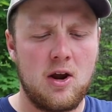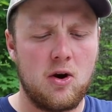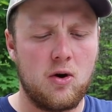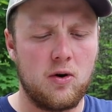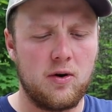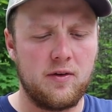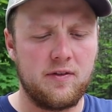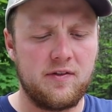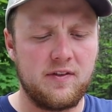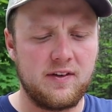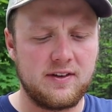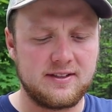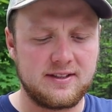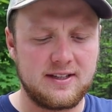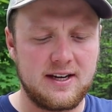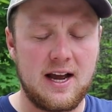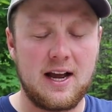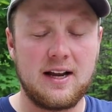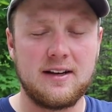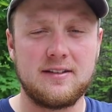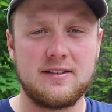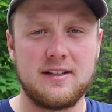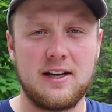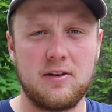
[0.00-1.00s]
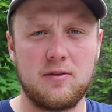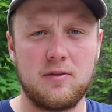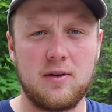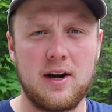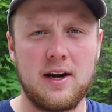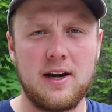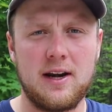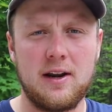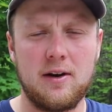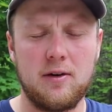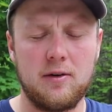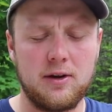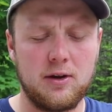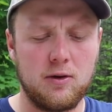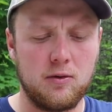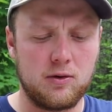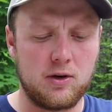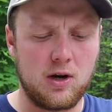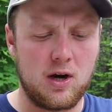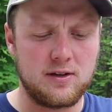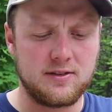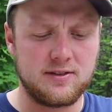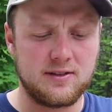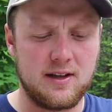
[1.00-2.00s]
or if it's not set right. You'll
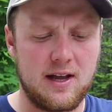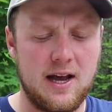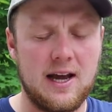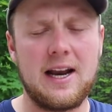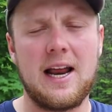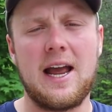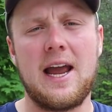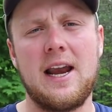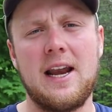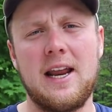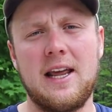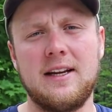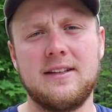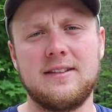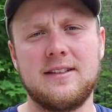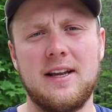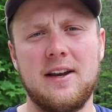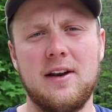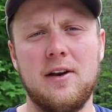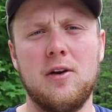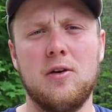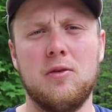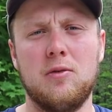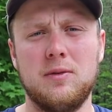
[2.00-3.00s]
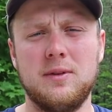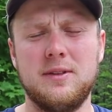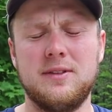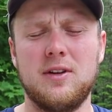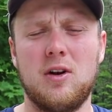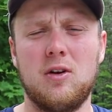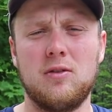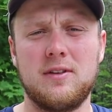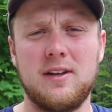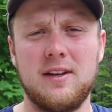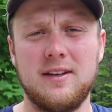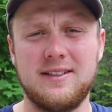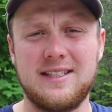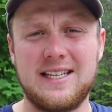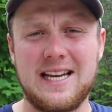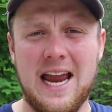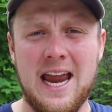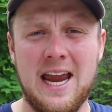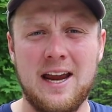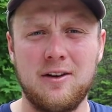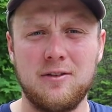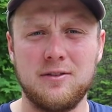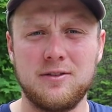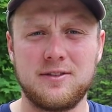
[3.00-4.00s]
cause a lot of headaches, and it'll result in
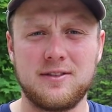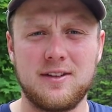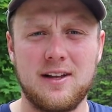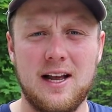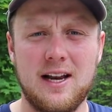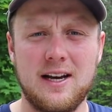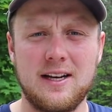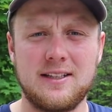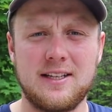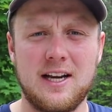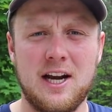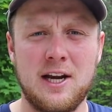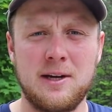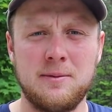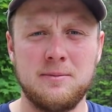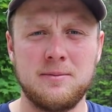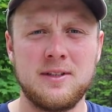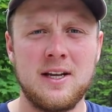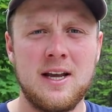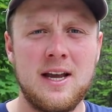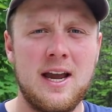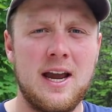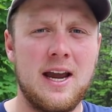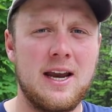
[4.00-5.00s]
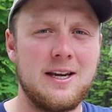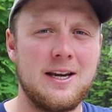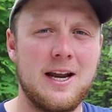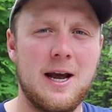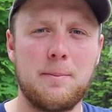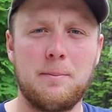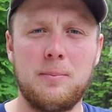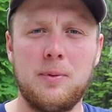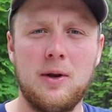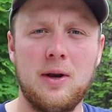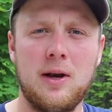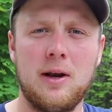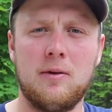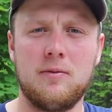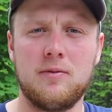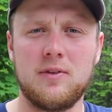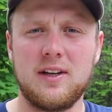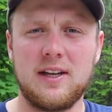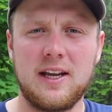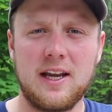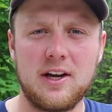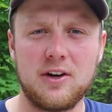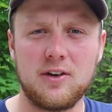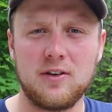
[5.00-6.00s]
tangles a lot of times and not being able
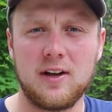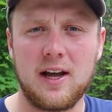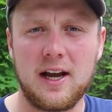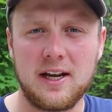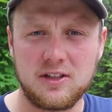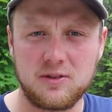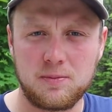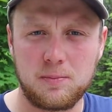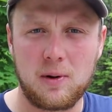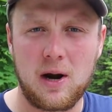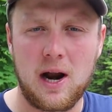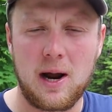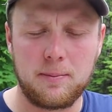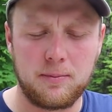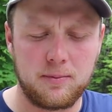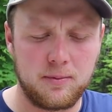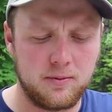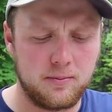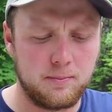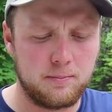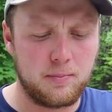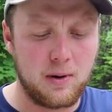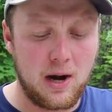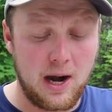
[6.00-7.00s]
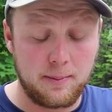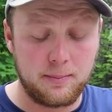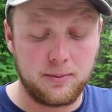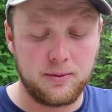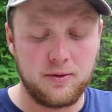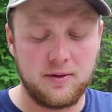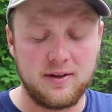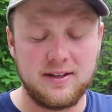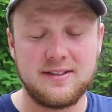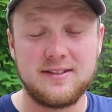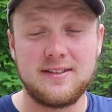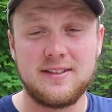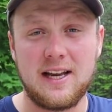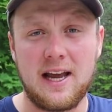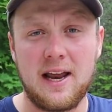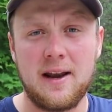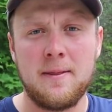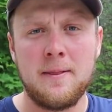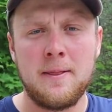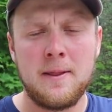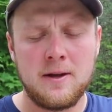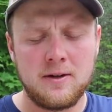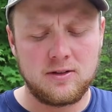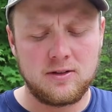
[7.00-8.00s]
to get your lines properly set.
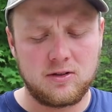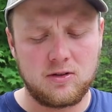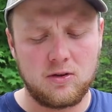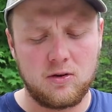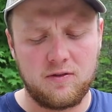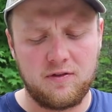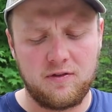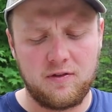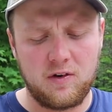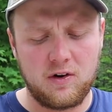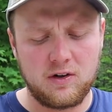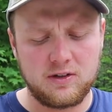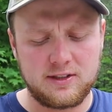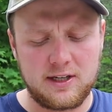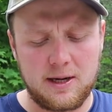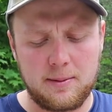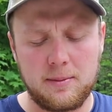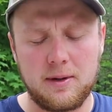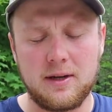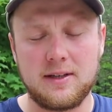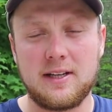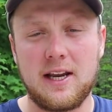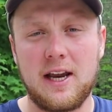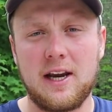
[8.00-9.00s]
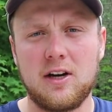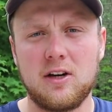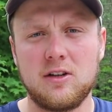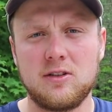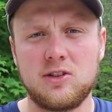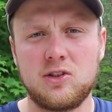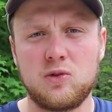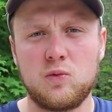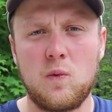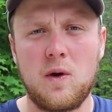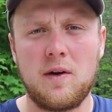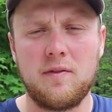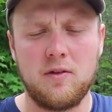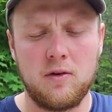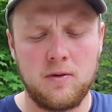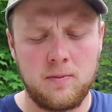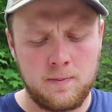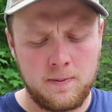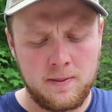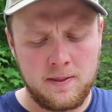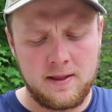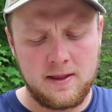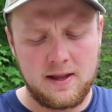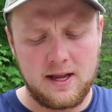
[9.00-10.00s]
So first I'm going to take our swivel
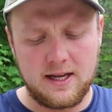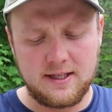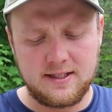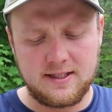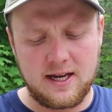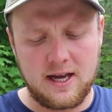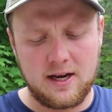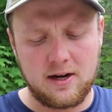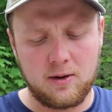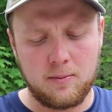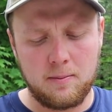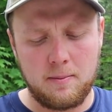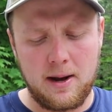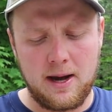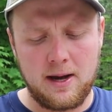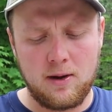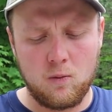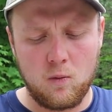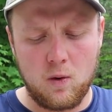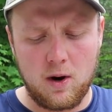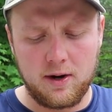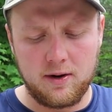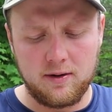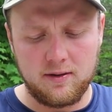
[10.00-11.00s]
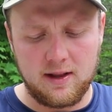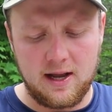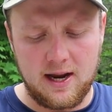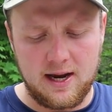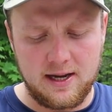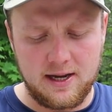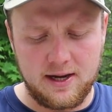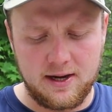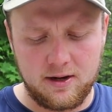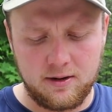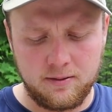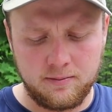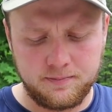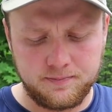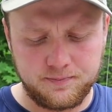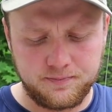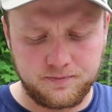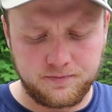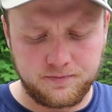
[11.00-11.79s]
that's on our main wire line here,